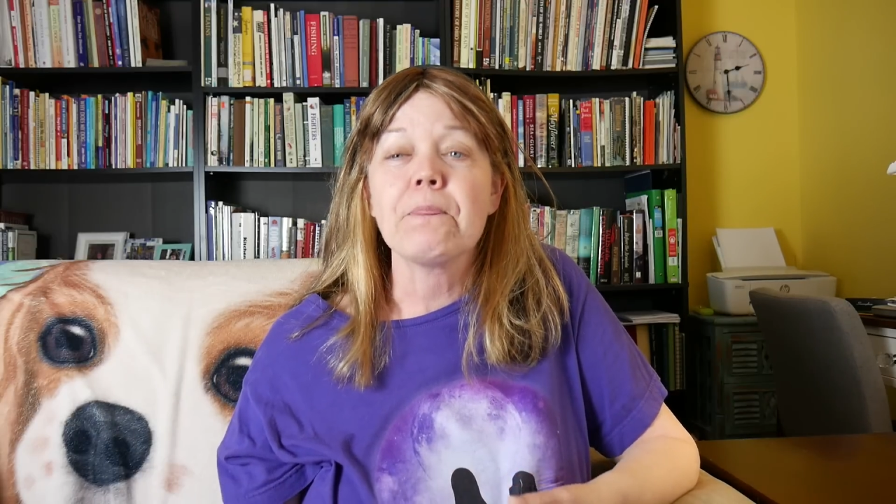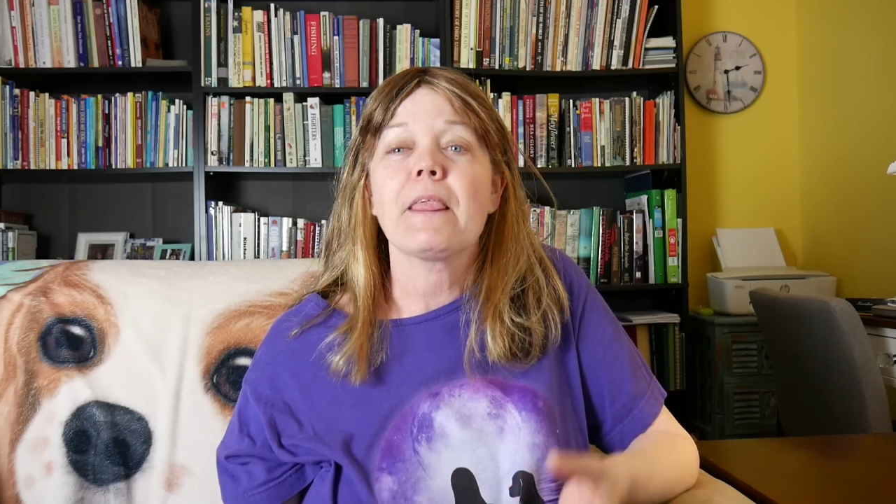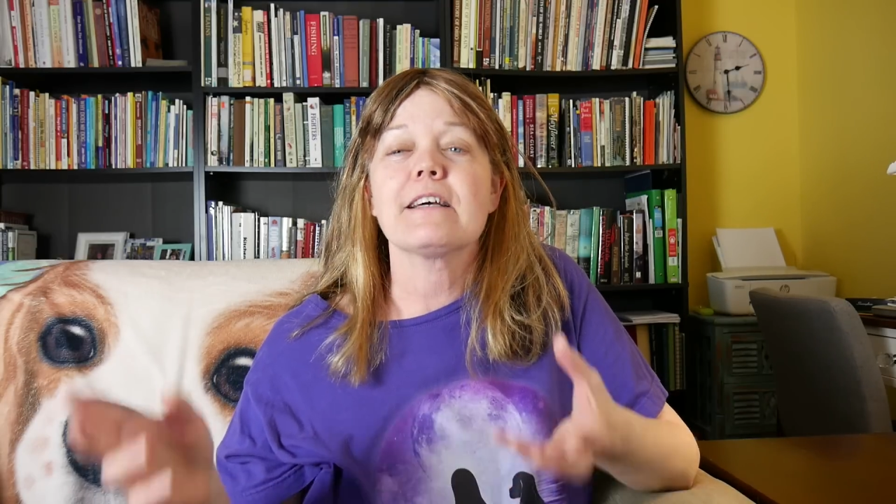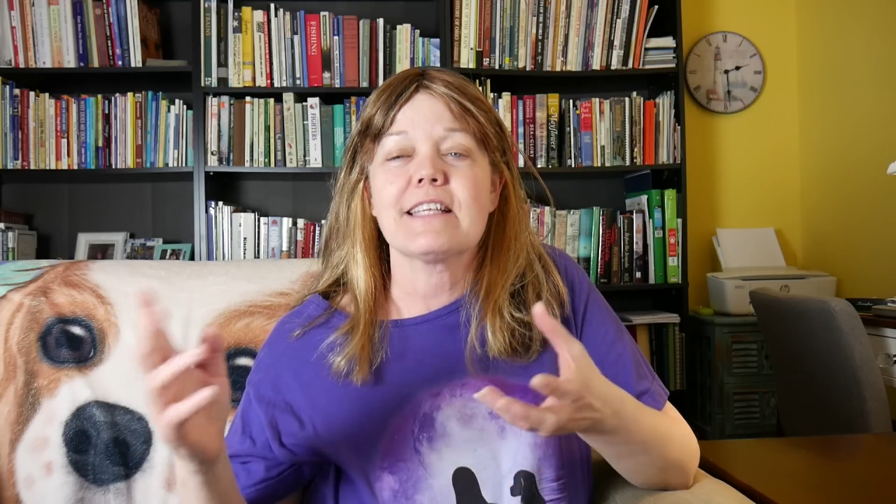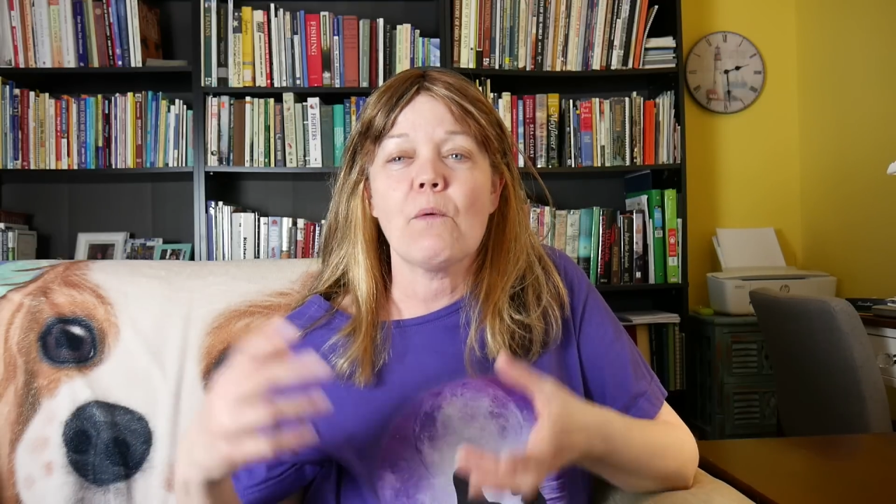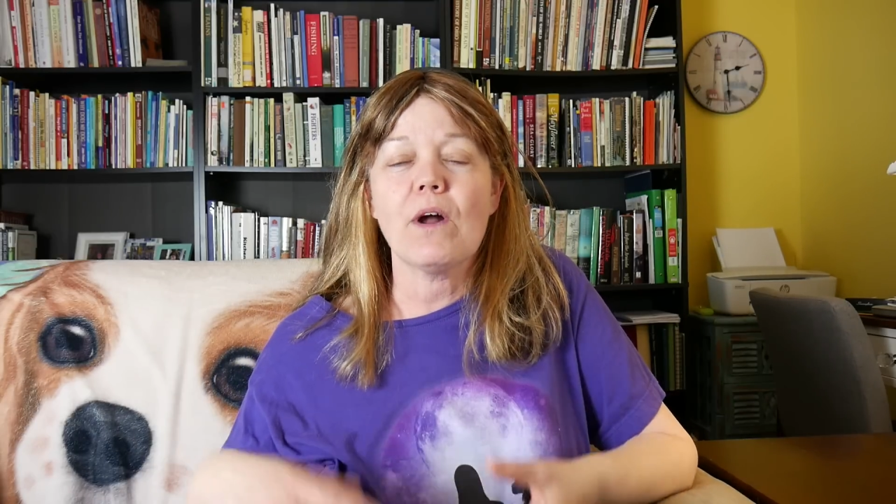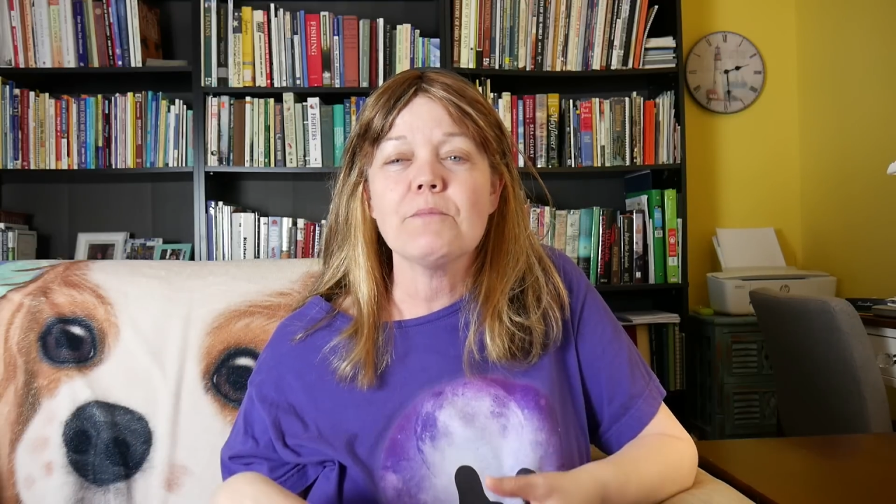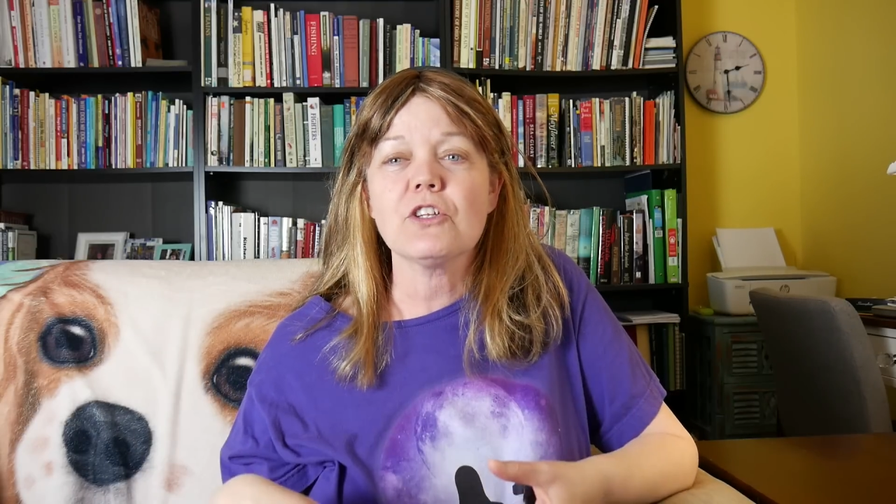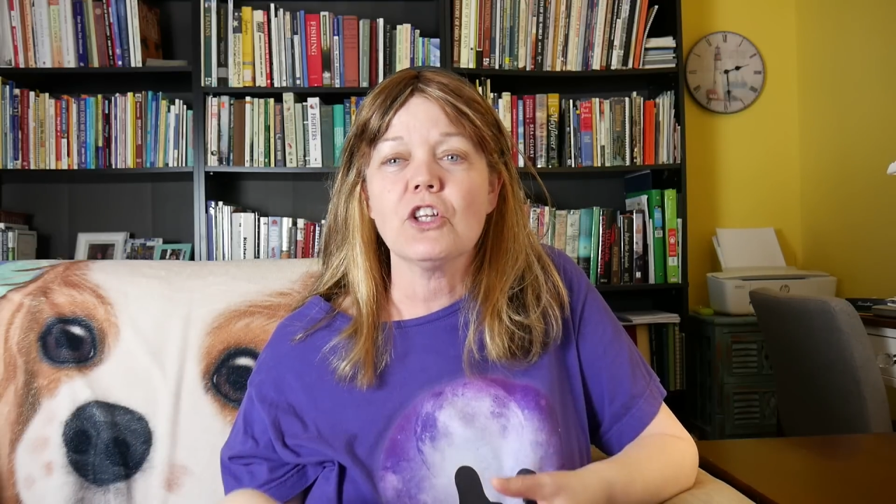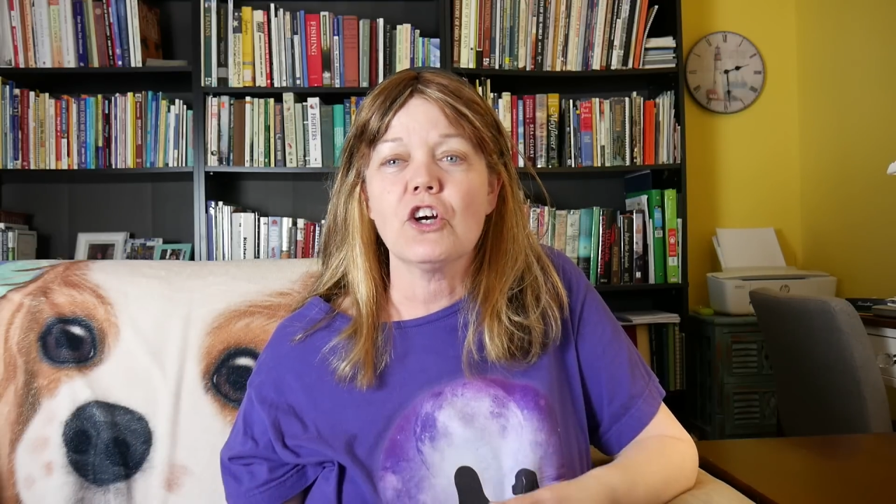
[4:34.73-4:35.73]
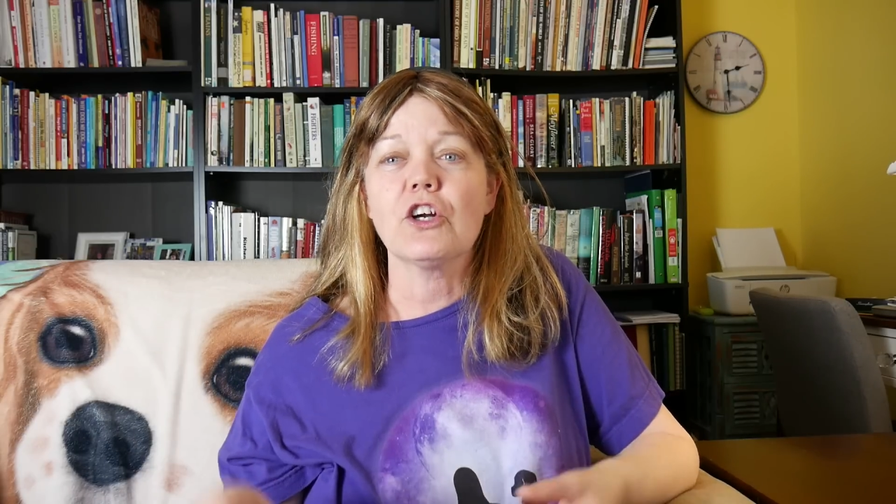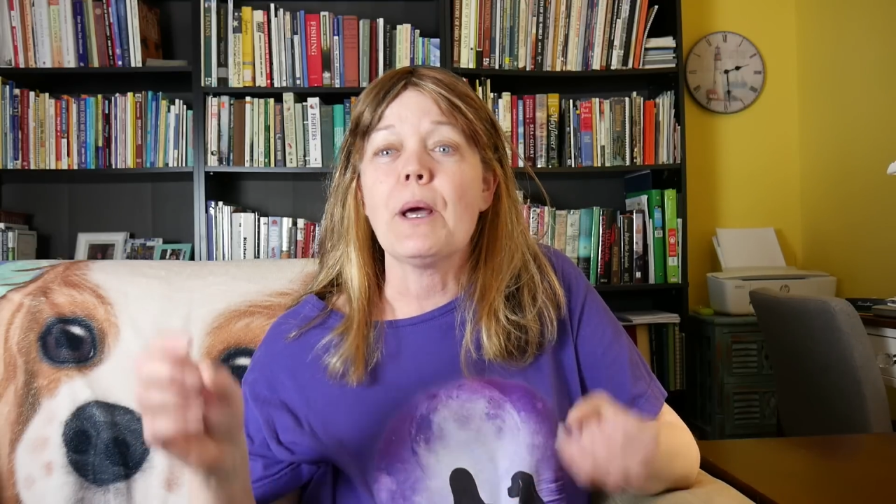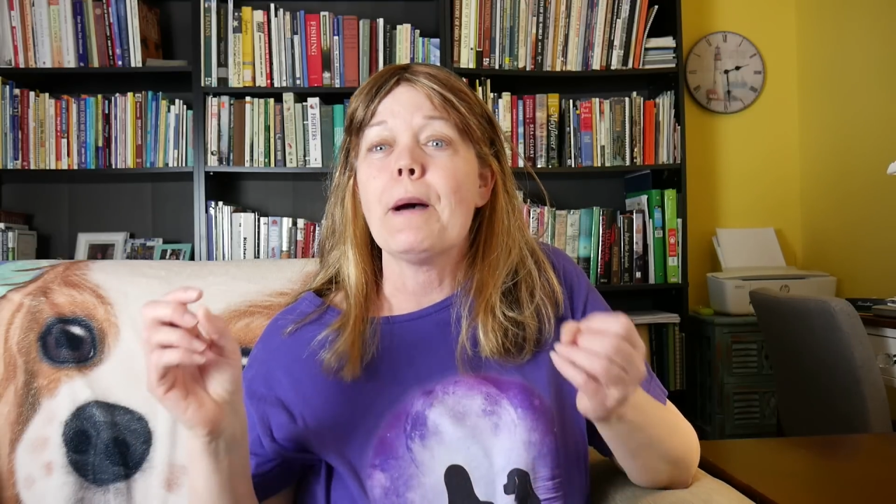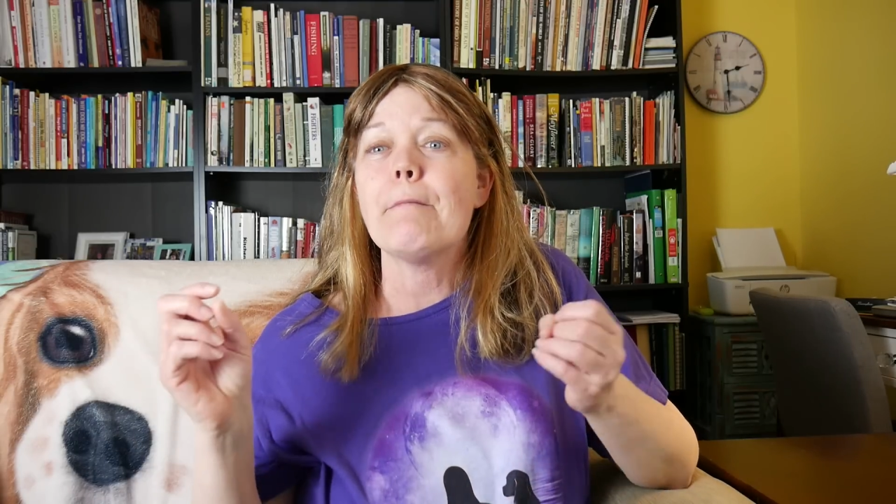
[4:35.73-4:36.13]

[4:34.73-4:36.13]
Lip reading: because I want him to learn